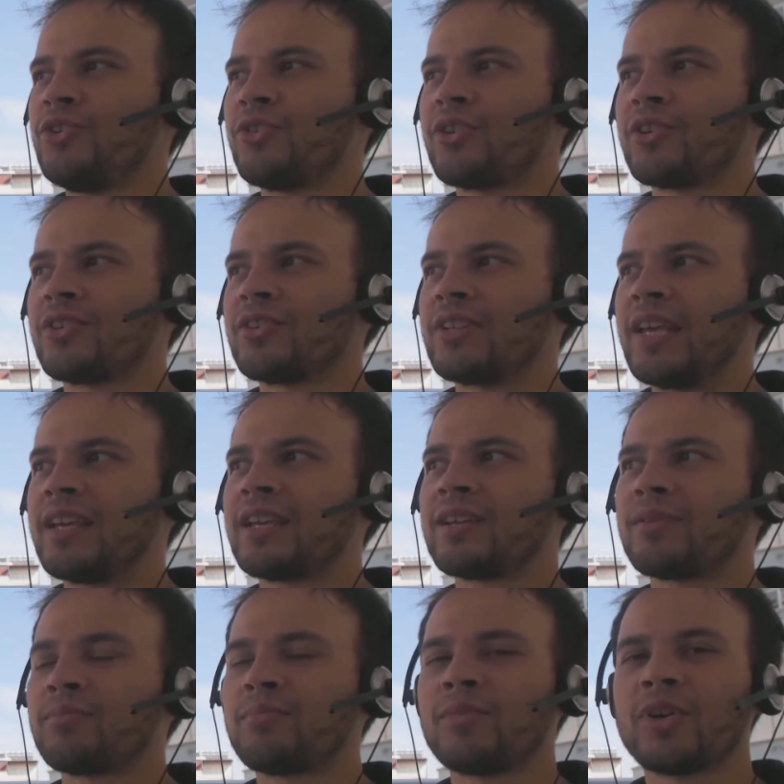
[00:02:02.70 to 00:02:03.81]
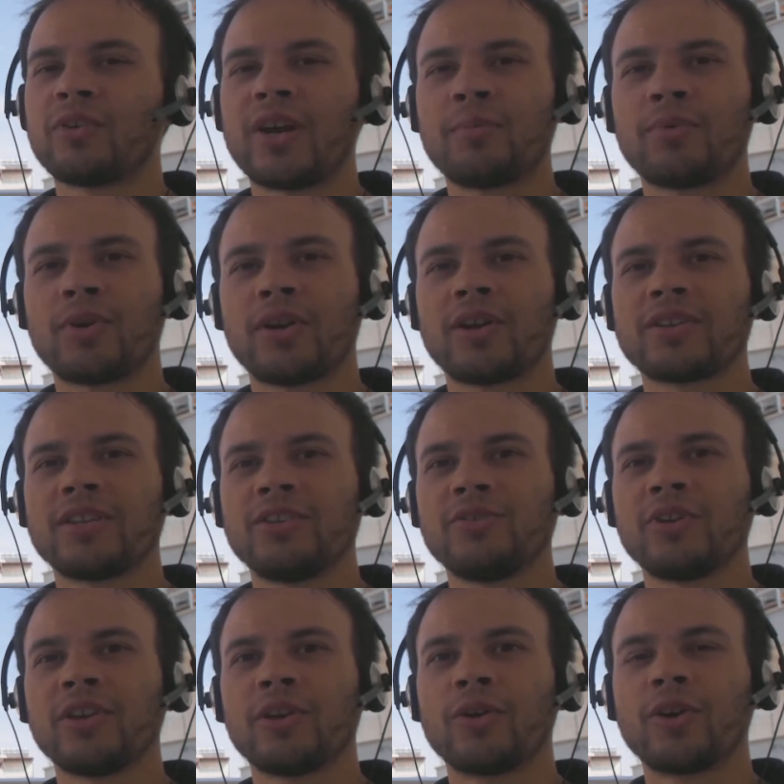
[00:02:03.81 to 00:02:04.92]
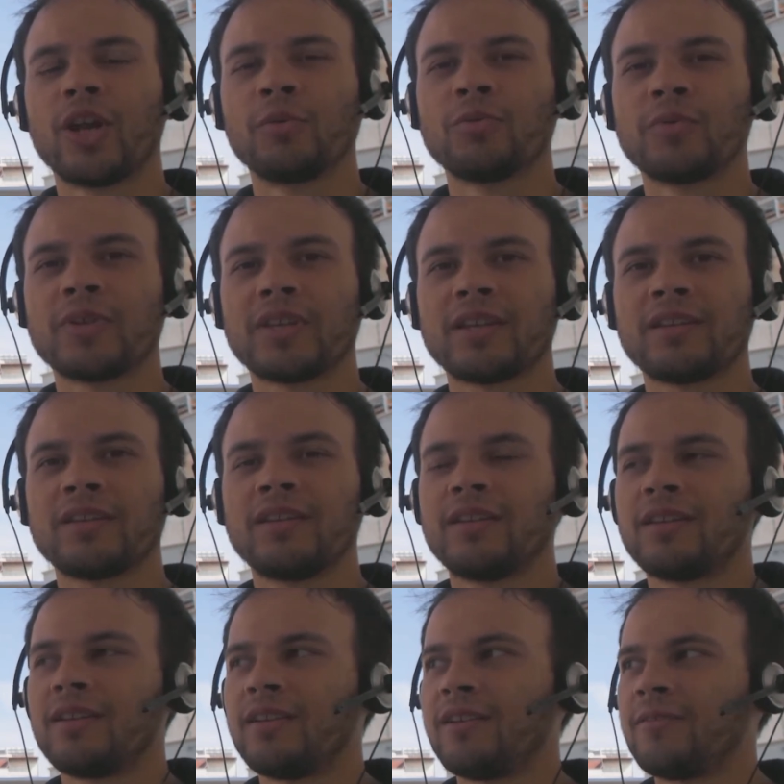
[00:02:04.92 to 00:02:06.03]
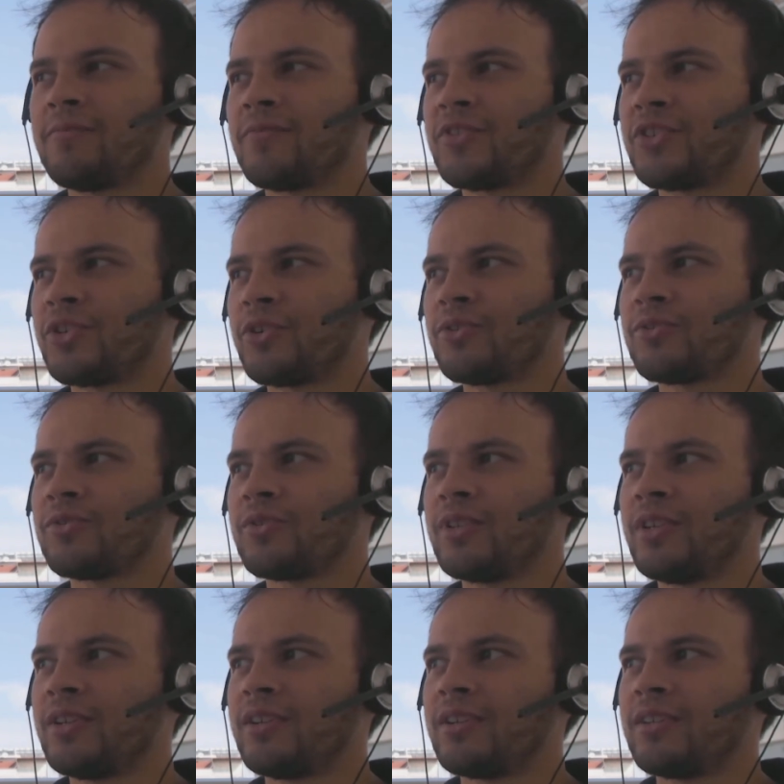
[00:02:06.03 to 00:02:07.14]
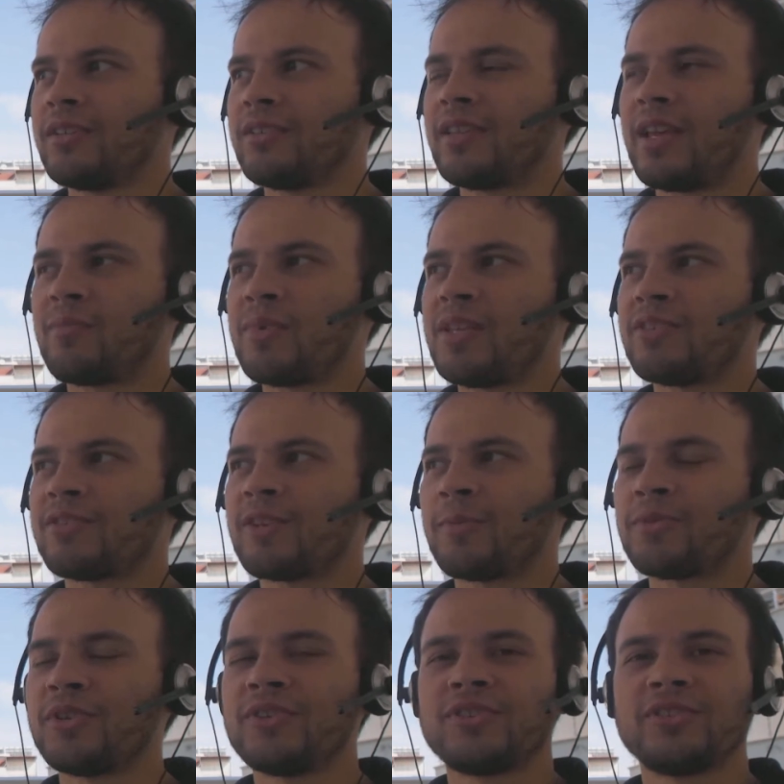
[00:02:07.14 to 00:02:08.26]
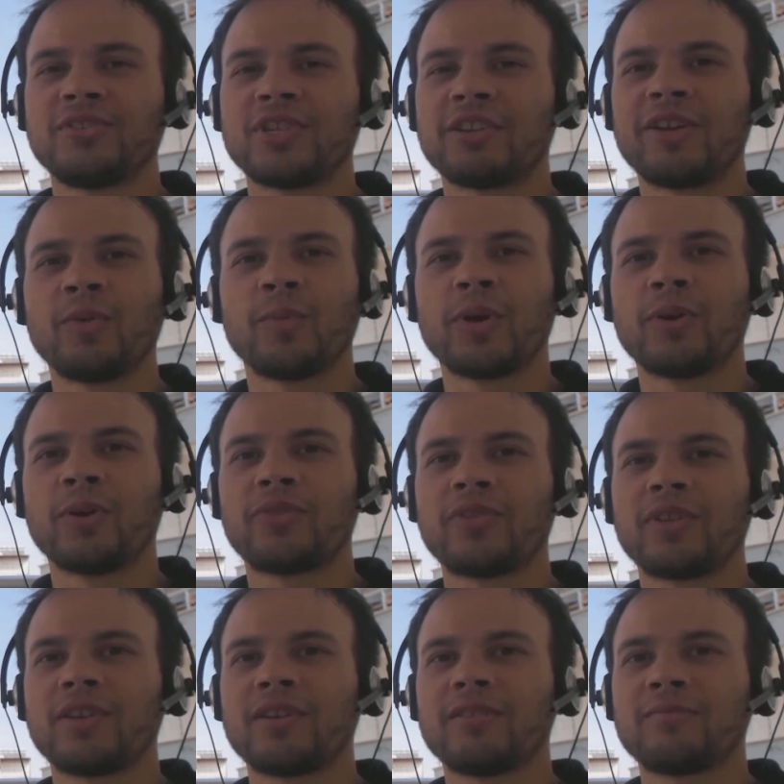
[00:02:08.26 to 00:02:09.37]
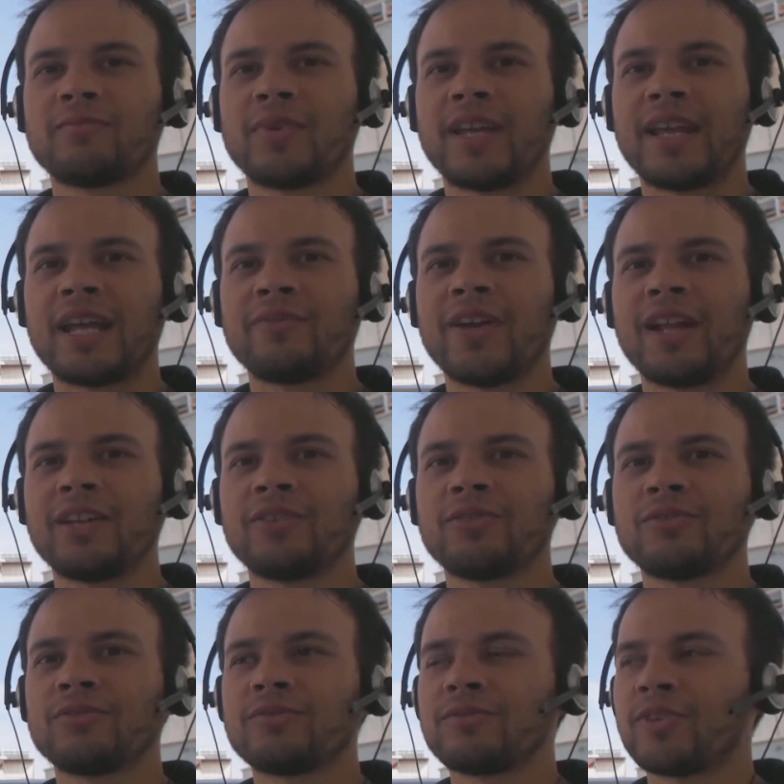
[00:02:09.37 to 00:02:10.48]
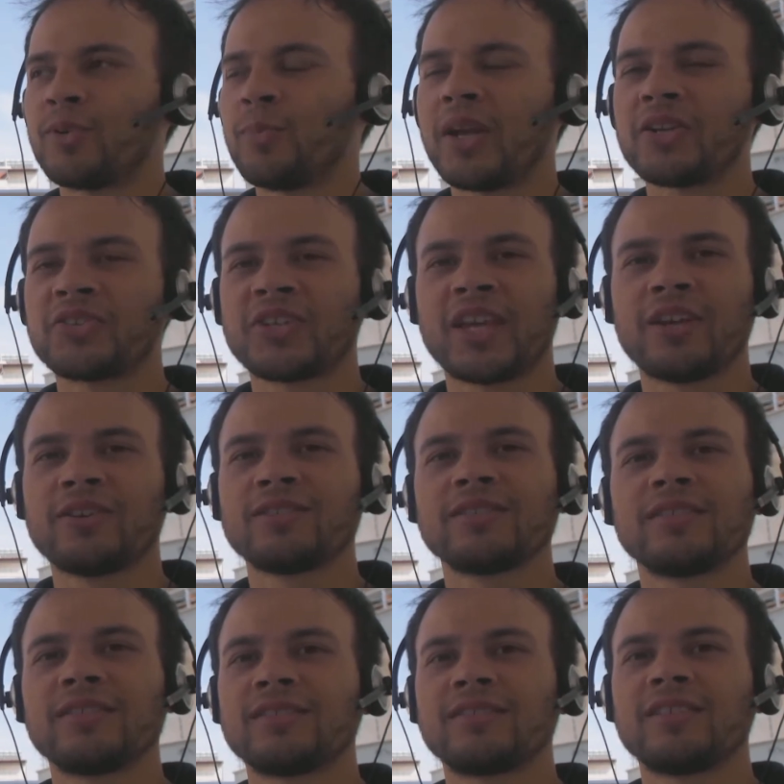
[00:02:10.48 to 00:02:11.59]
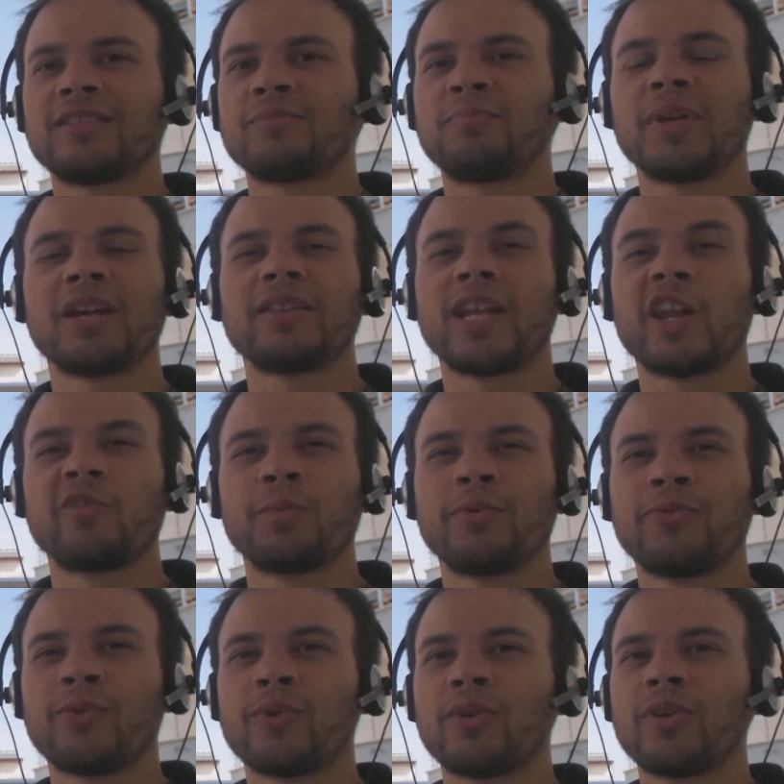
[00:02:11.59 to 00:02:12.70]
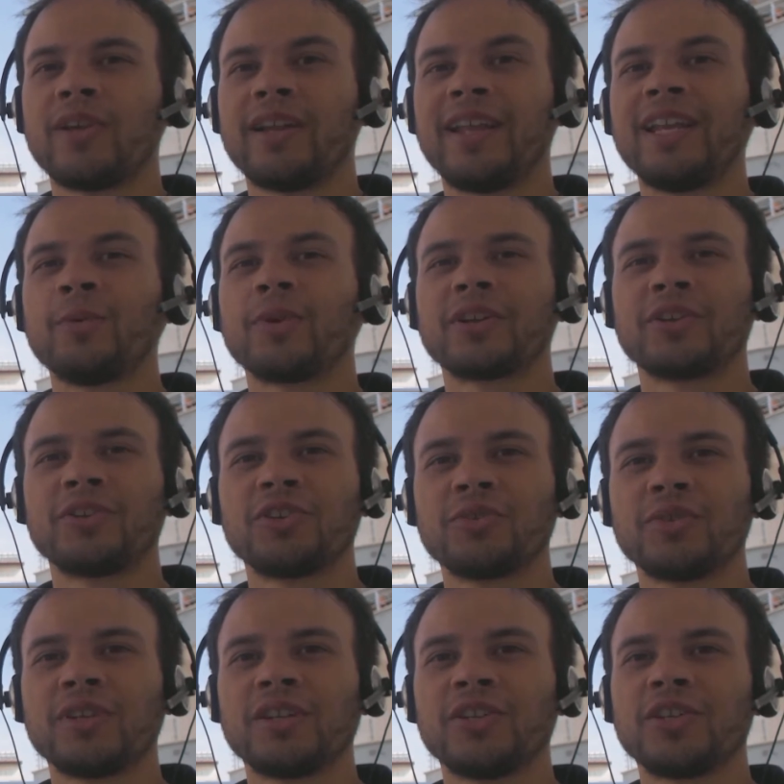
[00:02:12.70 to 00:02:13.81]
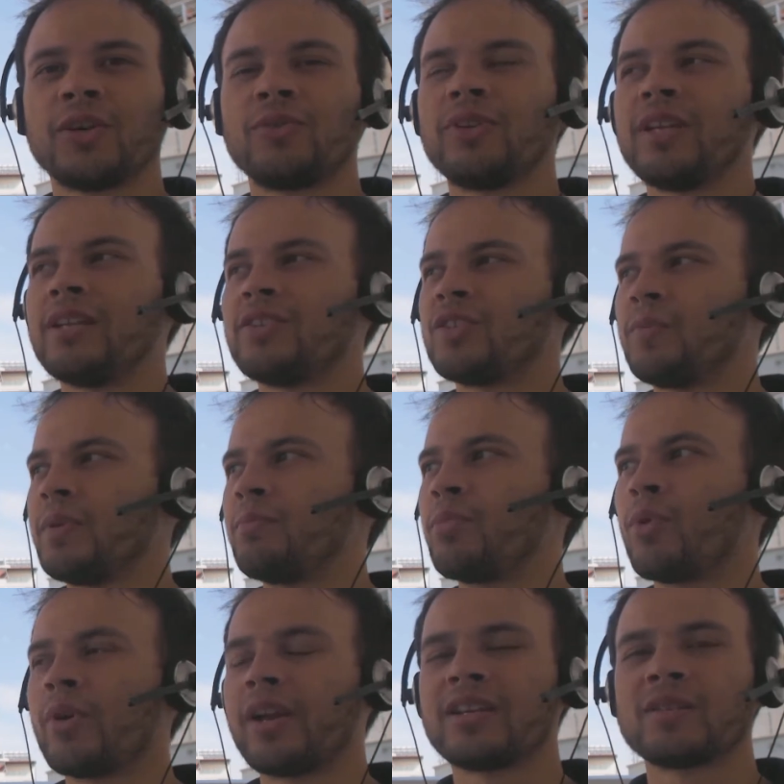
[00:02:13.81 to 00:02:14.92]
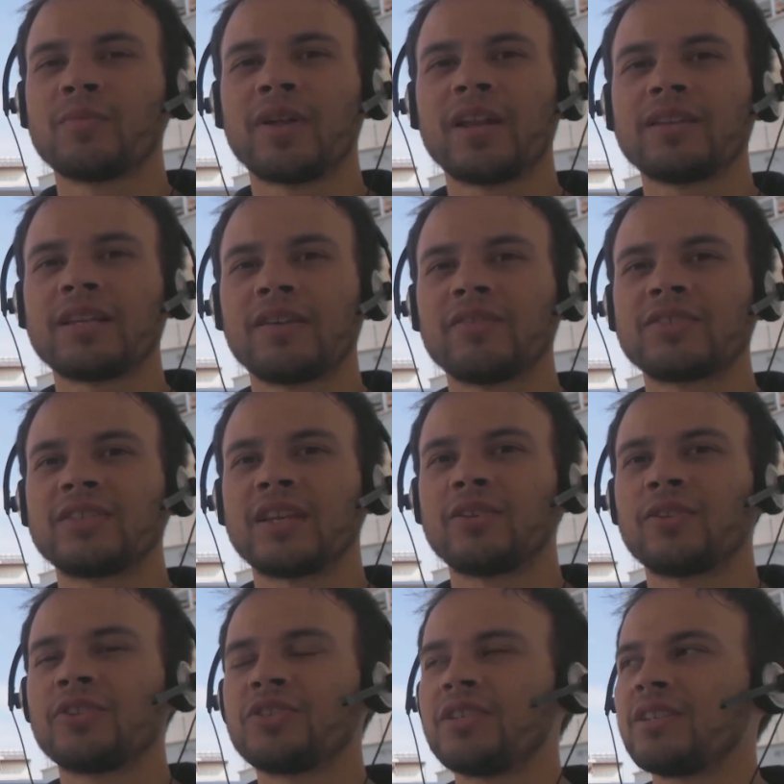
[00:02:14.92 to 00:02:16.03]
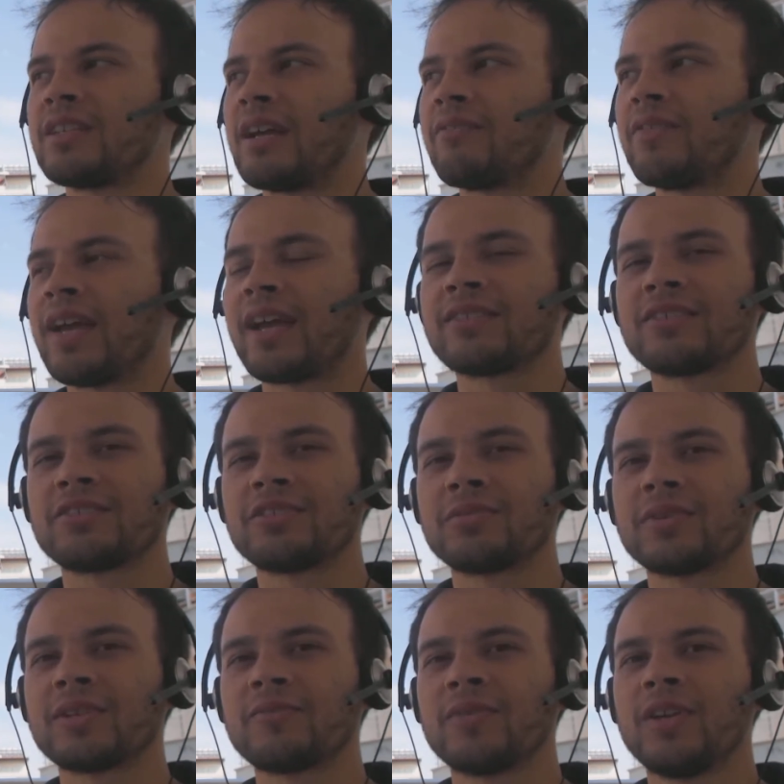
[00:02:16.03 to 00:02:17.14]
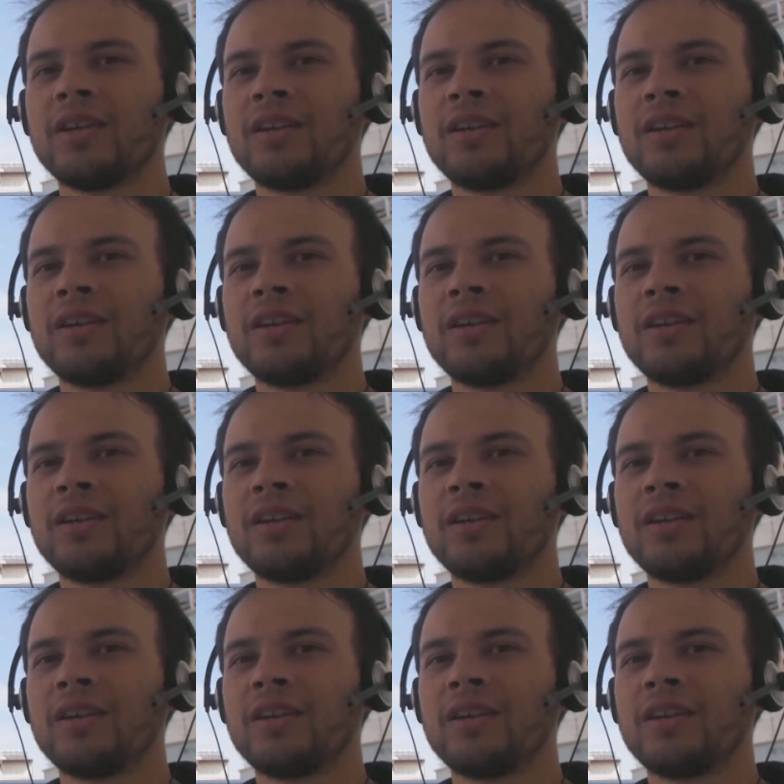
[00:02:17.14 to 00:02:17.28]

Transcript: you can take a, a, great product and you can go global with it. Um, so that means the opportunity to generate wealth um, and add value on a bigger scale is, is bigger than ever before, and anyone can do it. You don't need to be born into money to have this technology, to have access to it.